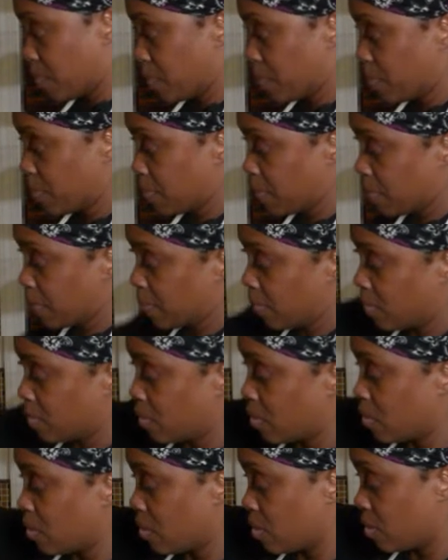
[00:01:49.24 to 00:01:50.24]

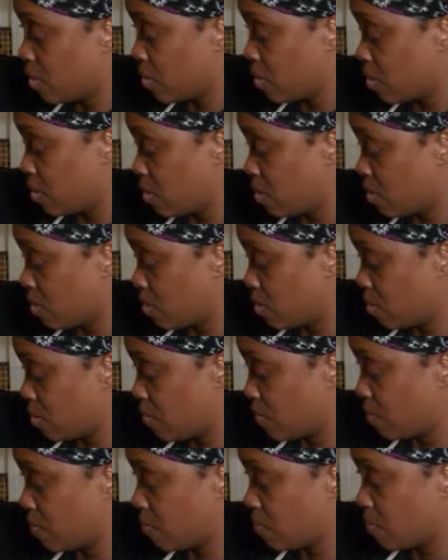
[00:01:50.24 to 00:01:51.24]

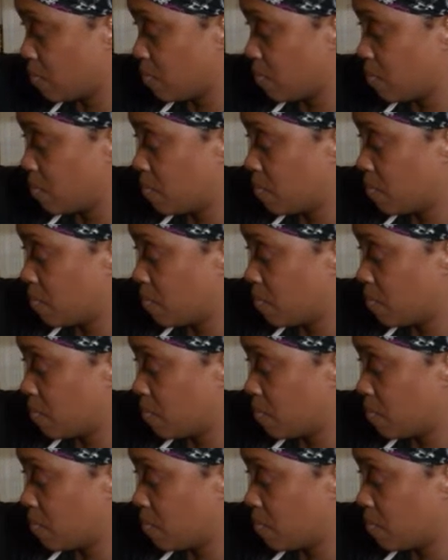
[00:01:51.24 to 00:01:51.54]
Nobody speaks.